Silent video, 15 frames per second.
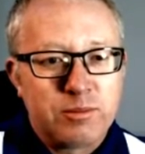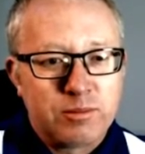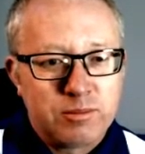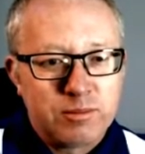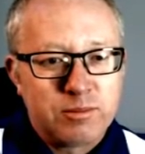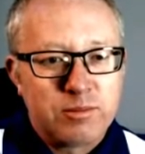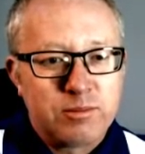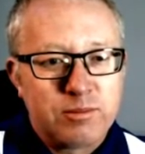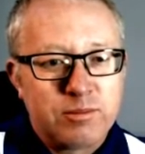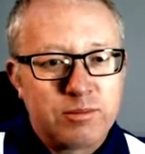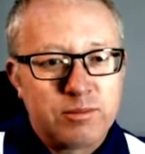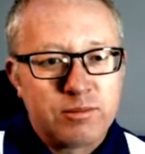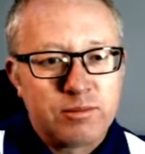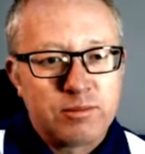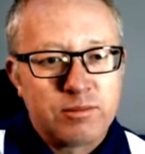
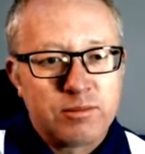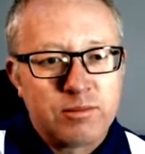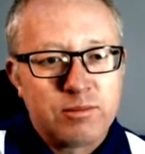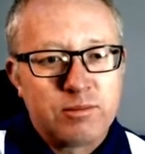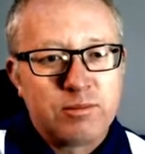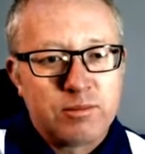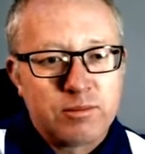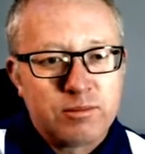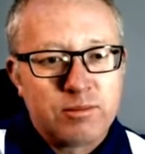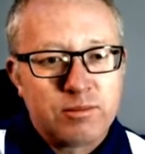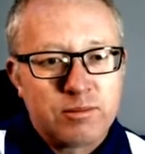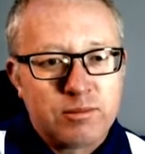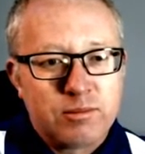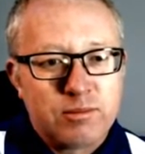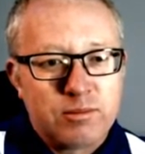
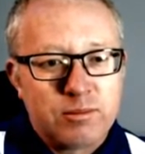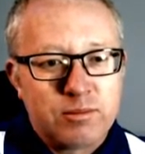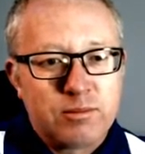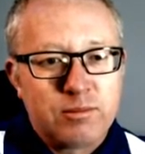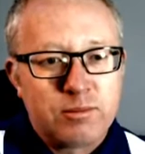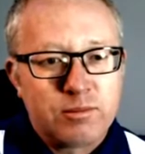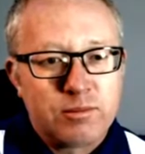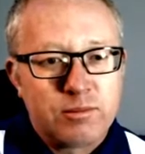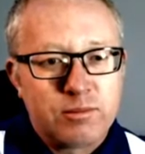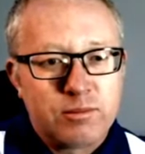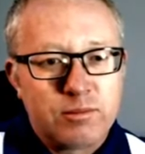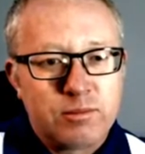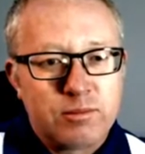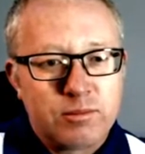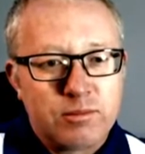(silent)